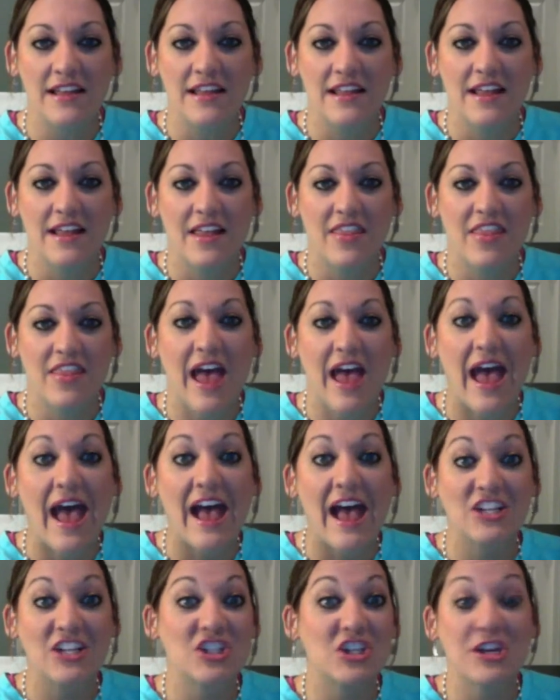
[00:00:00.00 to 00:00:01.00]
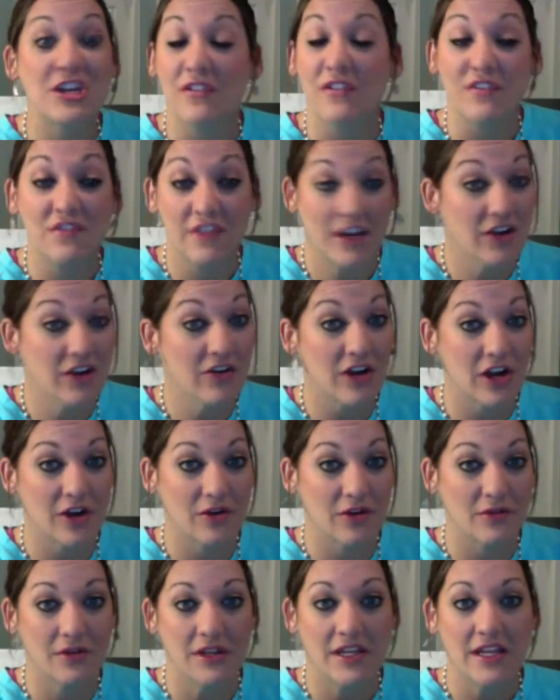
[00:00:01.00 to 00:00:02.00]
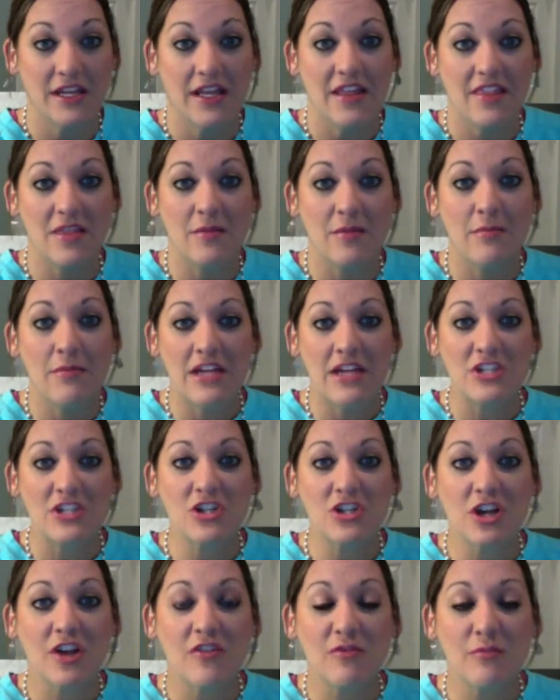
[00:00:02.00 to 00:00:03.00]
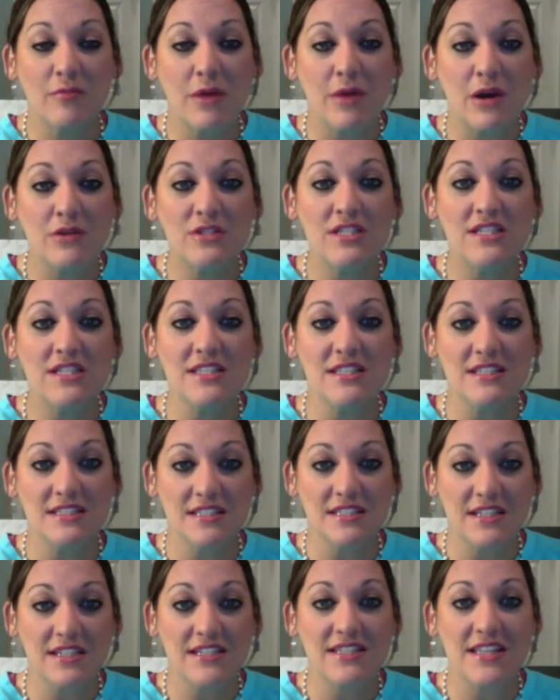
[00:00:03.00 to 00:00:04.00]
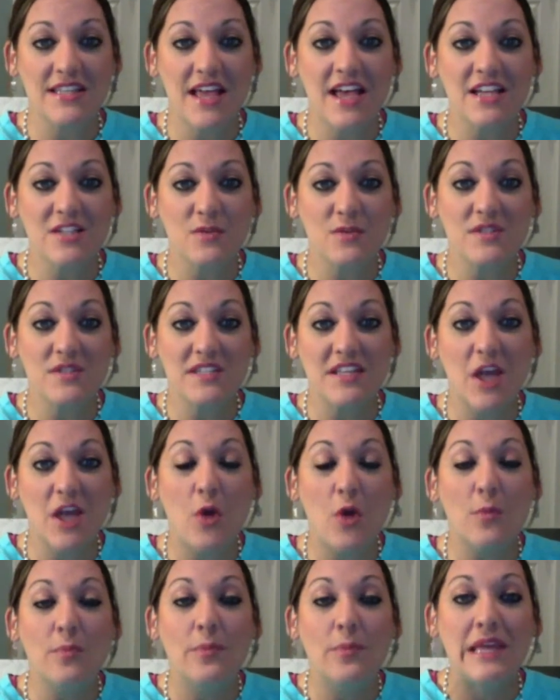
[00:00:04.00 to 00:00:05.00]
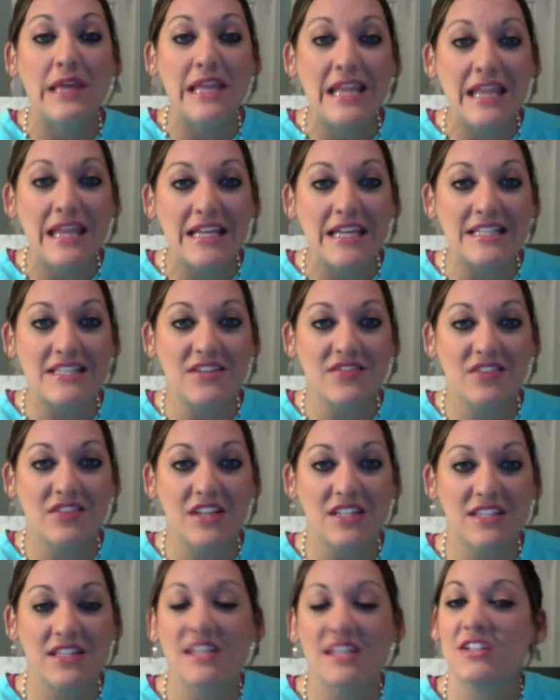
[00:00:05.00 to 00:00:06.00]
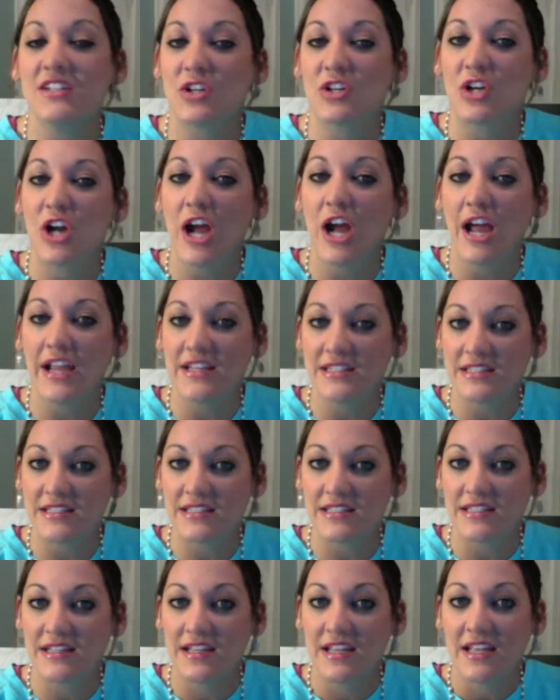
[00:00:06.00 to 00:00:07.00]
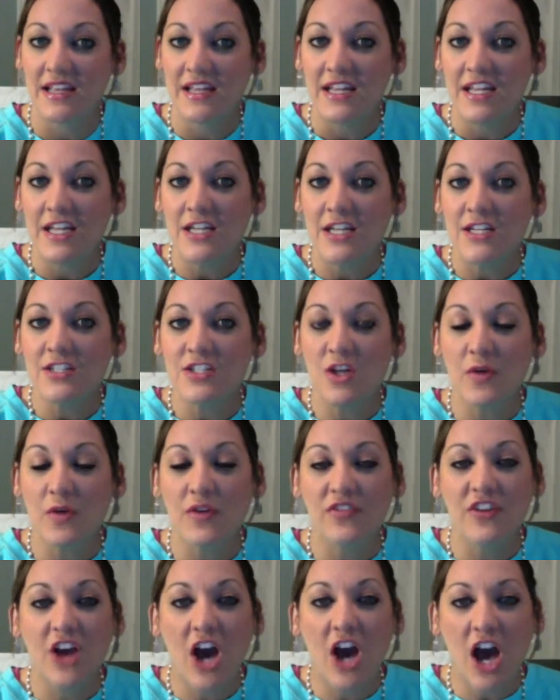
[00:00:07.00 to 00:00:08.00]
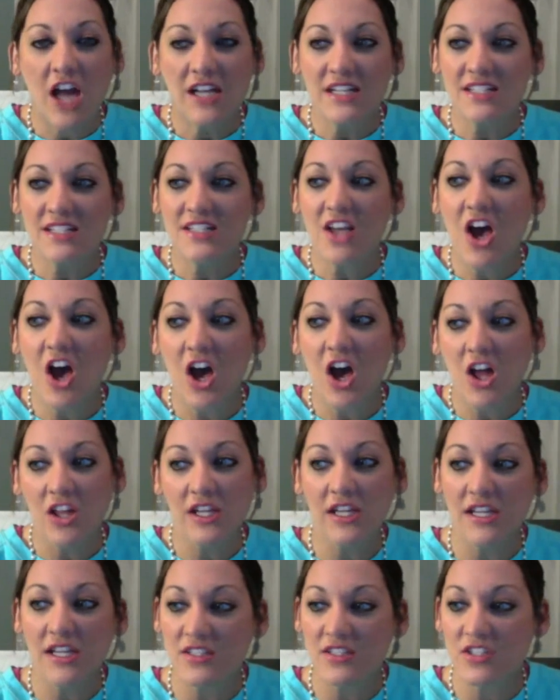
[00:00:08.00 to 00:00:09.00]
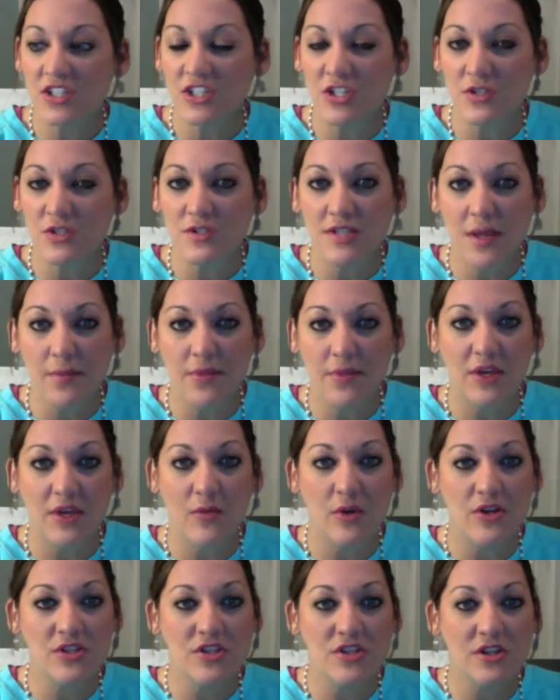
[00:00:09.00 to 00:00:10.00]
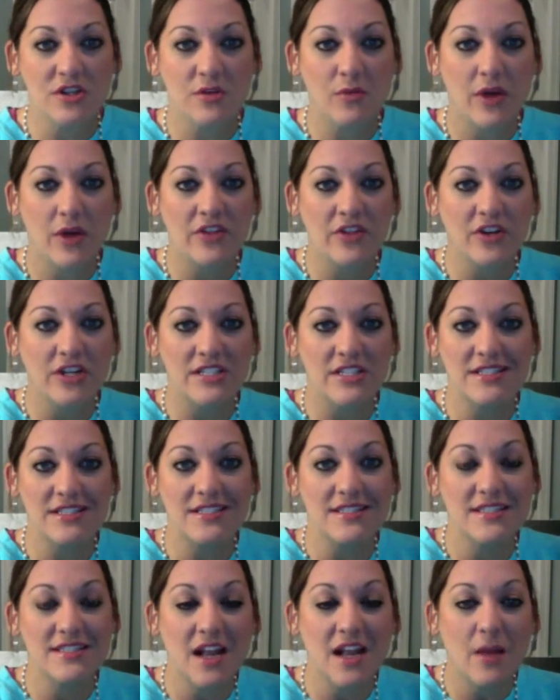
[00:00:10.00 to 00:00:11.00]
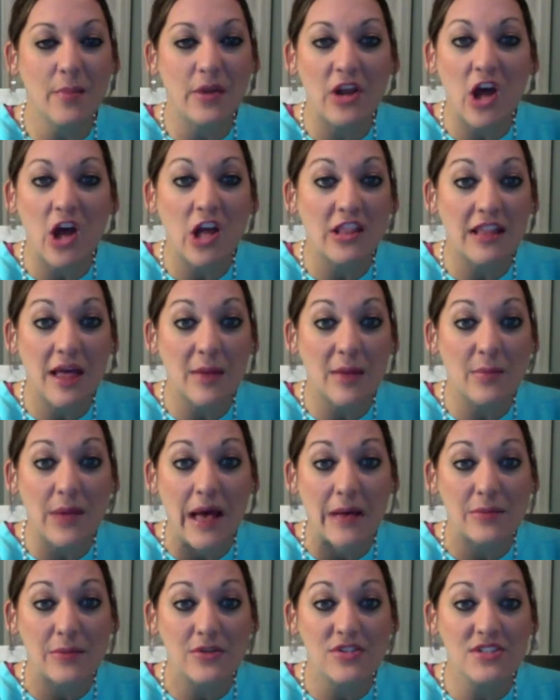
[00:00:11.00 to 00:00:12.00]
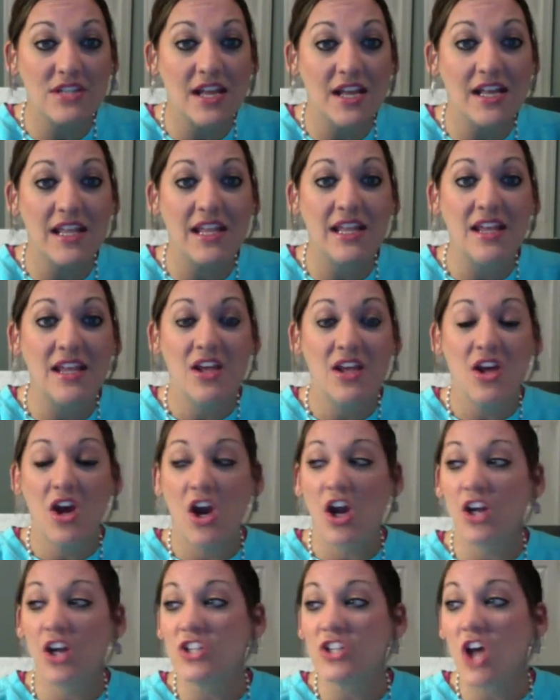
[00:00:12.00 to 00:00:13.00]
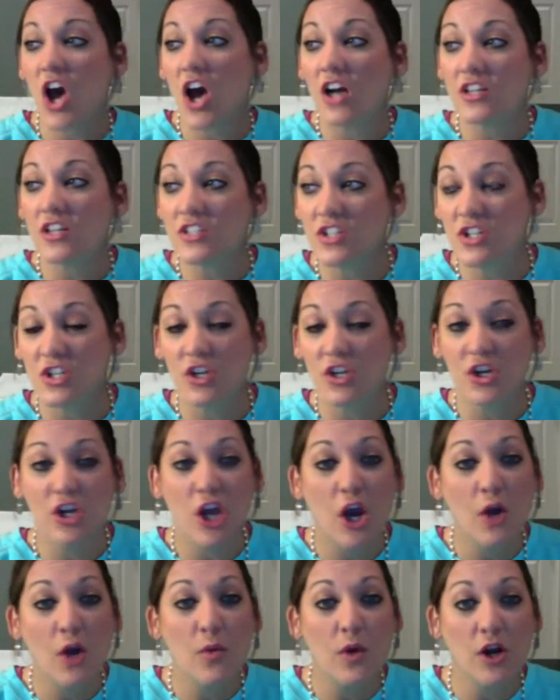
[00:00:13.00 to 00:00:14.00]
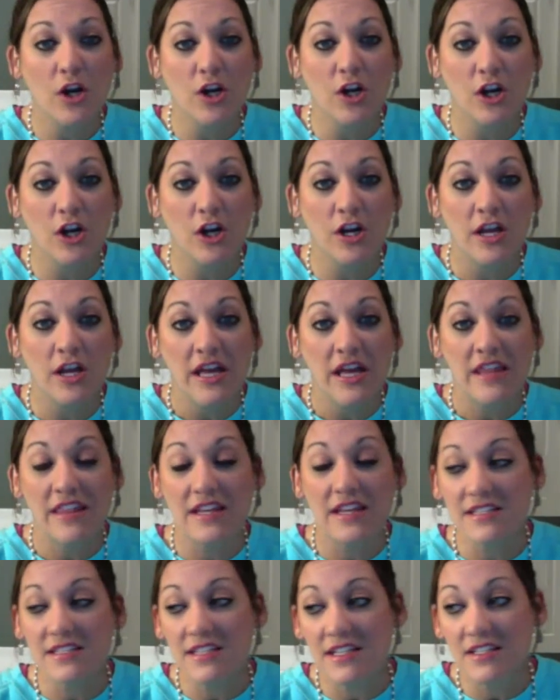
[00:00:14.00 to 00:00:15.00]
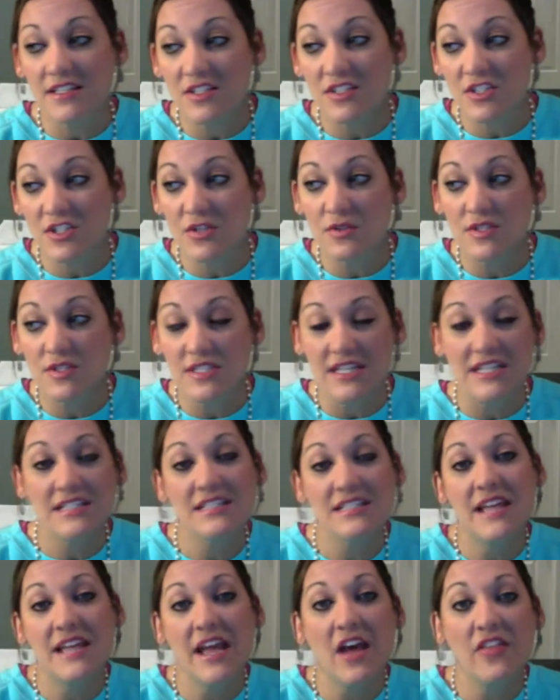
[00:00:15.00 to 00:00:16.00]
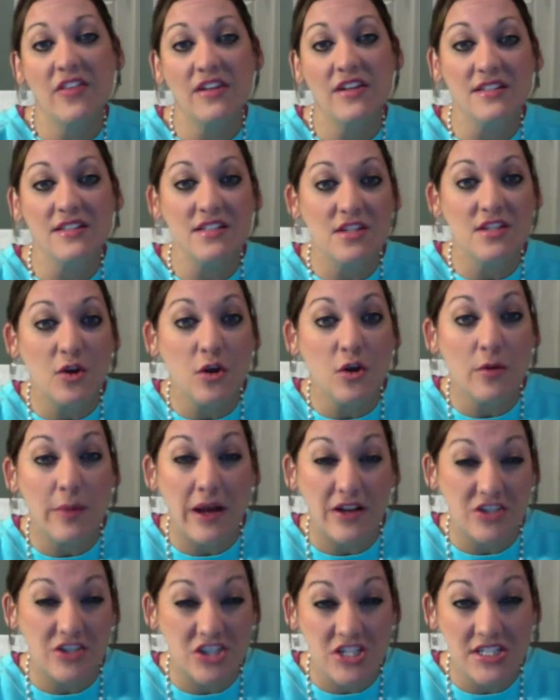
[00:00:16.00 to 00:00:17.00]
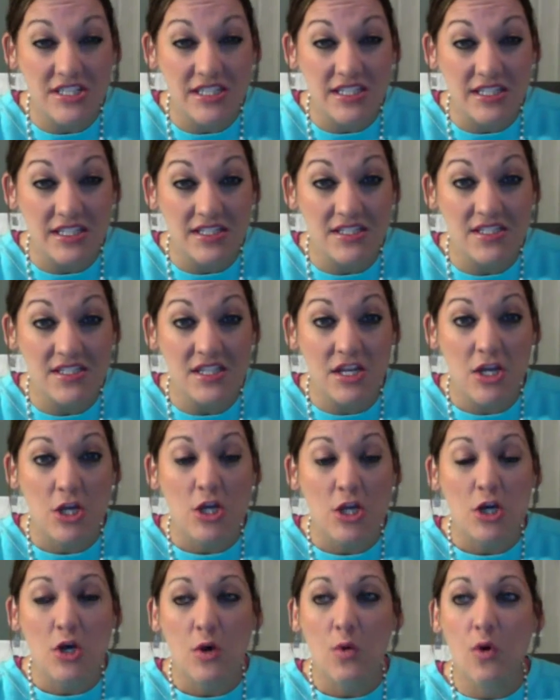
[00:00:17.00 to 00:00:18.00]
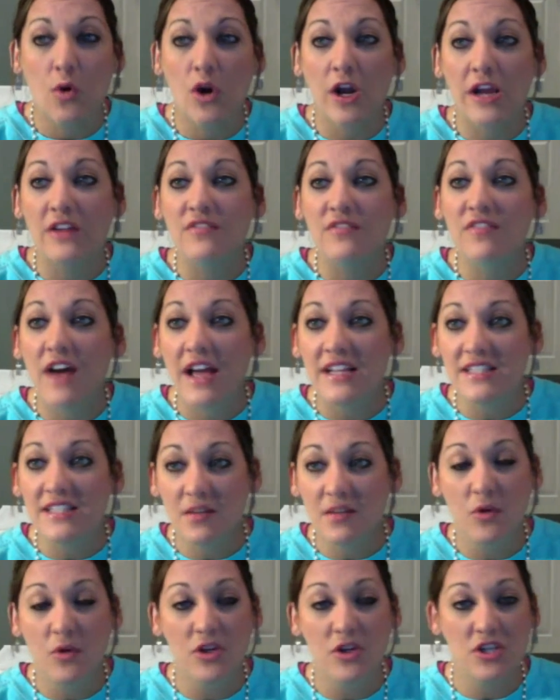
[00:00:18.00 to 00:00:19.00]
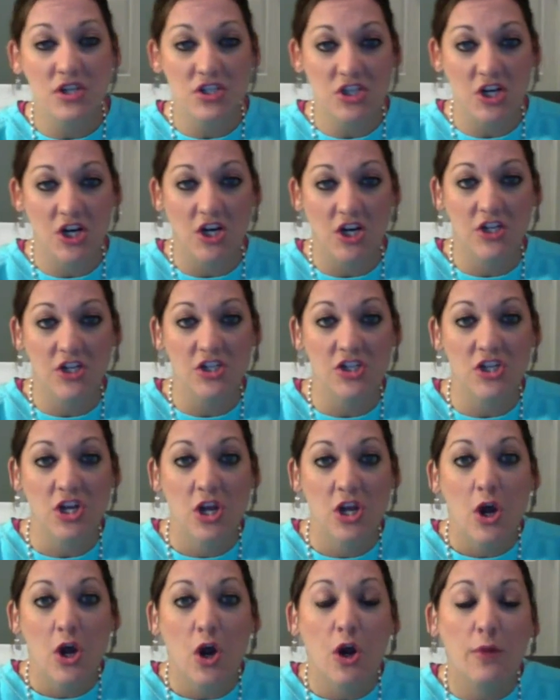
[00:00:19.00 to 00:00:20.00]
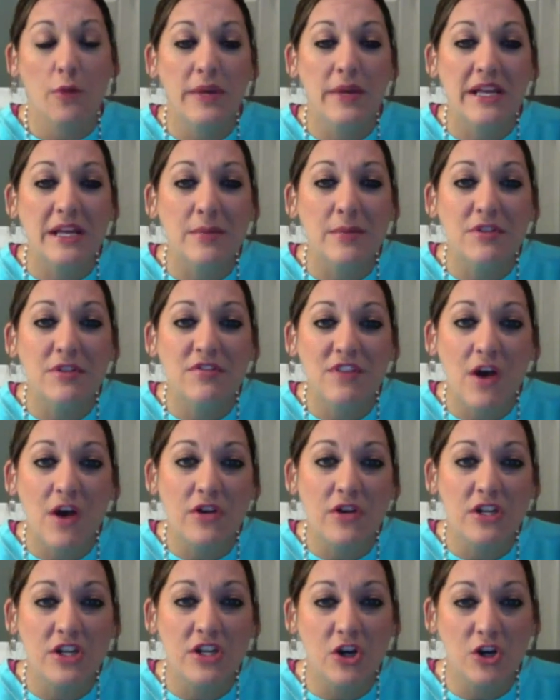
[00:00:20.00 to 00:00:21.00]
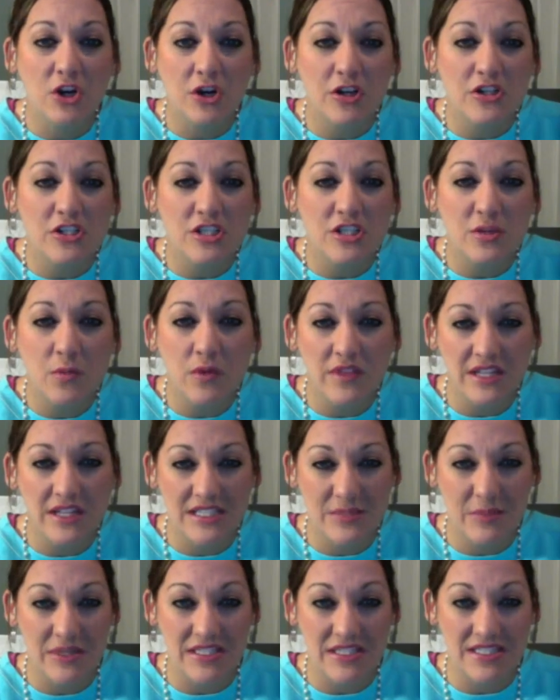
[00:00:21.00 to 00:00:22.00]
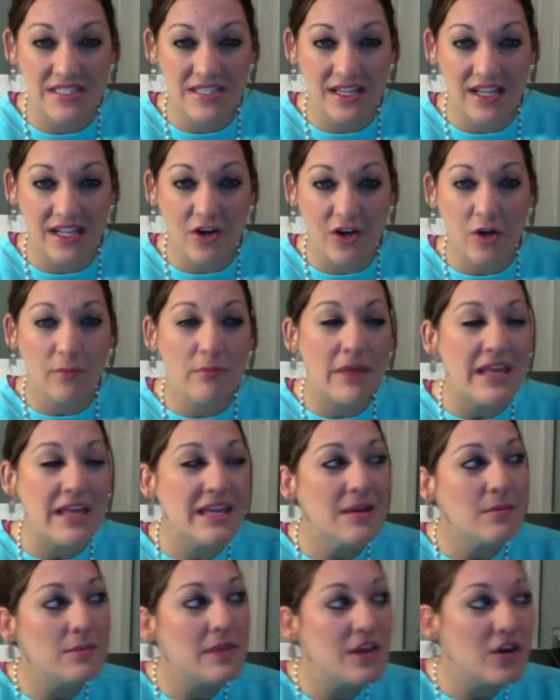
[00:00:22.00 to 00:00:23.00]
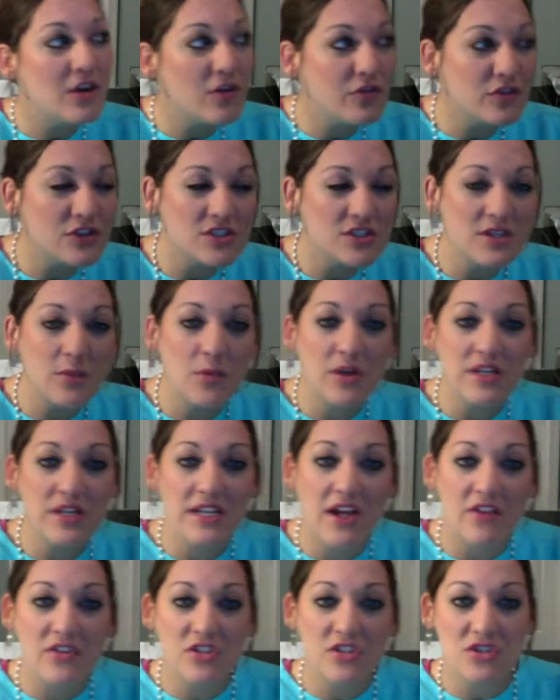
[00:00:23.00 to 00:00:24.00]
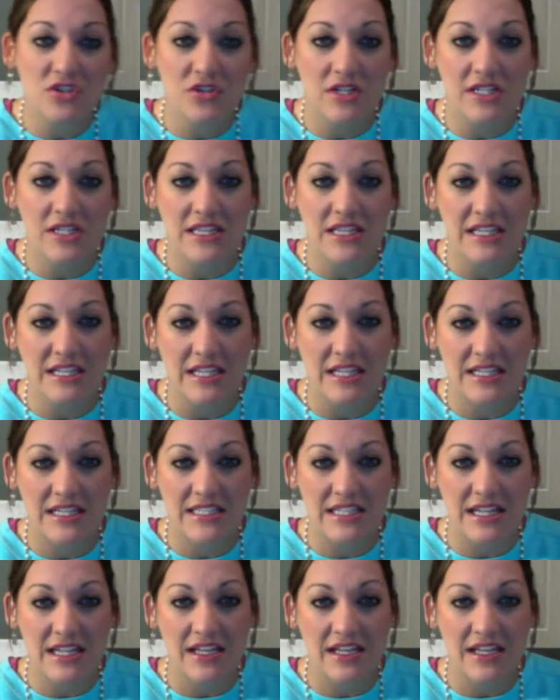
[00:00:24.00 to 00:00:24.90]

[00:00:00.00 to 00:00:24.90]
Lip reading: the action of Pharaoh. The measure of Moses' success was the obedience of listening to Christ. So if God is calling us to do something, whether it's to set up an online Bible study or talk to your coworker that sits 2 seats down that doesn't know about Jesus, or invite someone to church, or pick up the phone and encourage someone that's been sick, or make a meal for someone down the street that needs it,